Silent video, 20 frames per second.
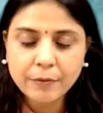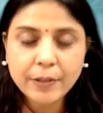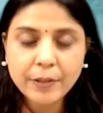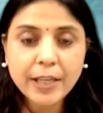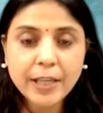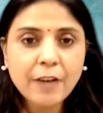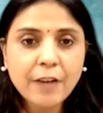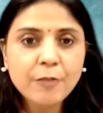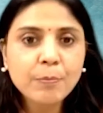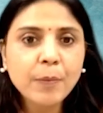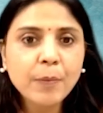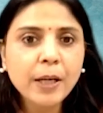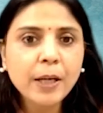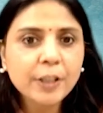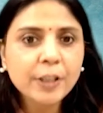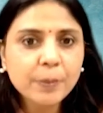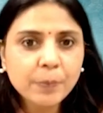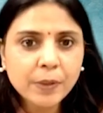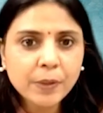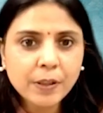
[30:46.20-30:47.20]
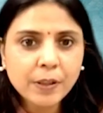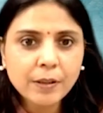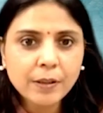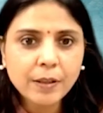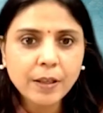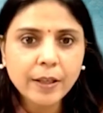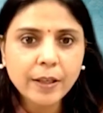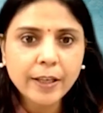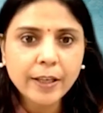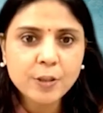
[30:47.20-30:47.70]
we have
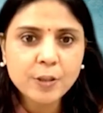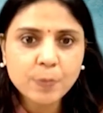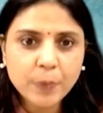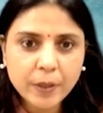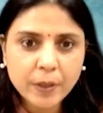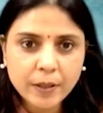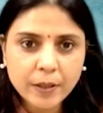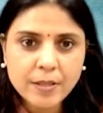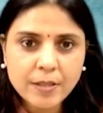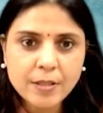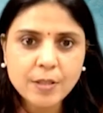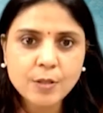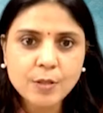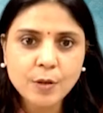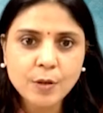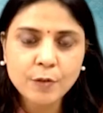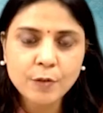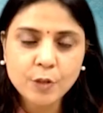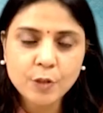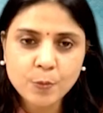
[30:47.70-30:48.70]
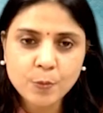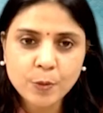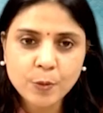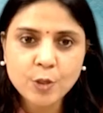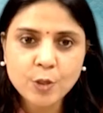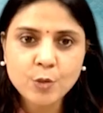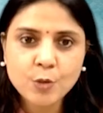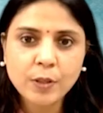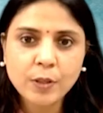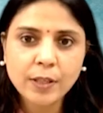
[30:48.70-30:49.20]
multiple experiences of the
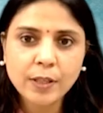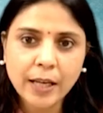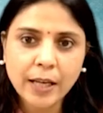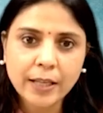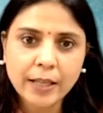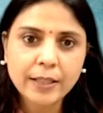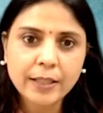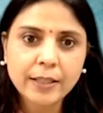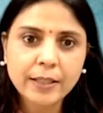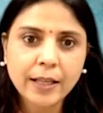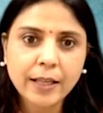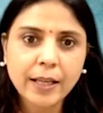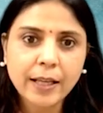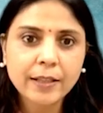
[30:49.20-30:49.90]
spiritual kind,